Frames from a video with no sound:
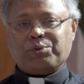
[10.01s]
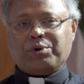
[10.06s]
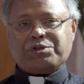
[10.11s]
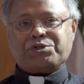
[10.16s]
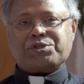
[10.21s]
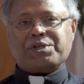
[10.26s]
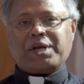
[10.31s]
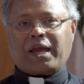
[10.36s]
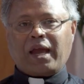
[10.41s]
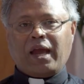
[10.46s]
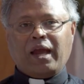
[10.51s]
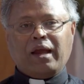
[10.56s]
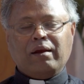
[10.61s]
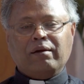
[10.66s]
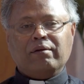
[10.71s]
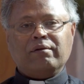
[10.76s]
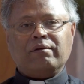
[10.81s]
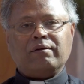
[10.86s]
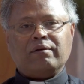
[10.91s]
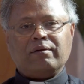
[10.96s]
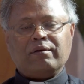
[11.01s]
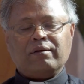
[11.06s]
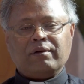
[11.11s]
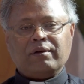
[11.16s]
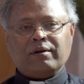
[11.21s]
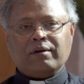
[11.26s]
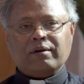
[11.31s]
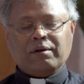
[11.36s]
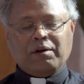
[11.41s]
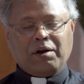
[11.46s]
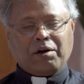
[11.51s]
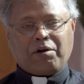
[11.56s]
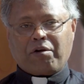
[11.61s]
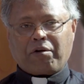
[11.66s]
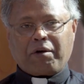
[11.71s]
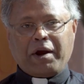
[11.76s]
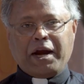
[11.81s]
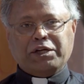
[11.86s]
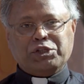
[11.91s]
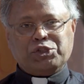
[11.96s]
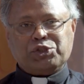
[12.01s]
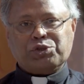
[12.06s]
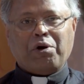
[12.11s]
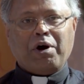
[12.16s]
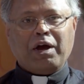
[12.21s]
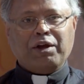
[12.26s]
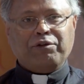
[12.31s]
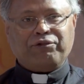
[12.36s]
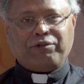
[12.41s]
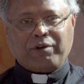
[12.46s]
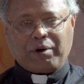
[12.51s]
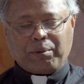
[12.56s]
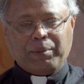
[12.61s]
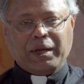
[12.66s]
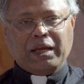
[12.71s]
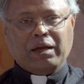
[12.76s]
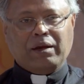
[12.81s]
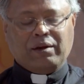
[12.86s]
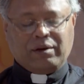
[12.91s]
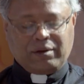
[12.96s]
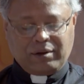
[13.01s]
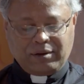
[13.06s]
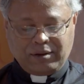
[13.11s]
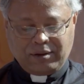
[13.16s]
once again a great joy for me